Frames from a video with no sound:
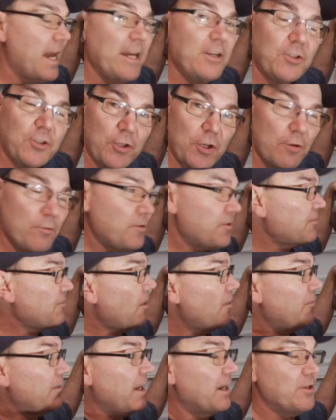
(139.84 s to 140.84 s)
A
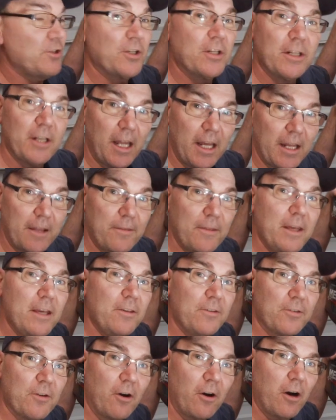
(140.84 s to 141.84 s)
two-stroke engine like
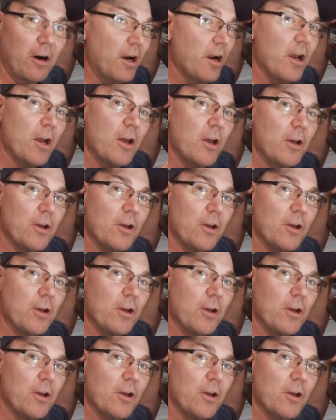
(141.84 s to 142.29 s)
these are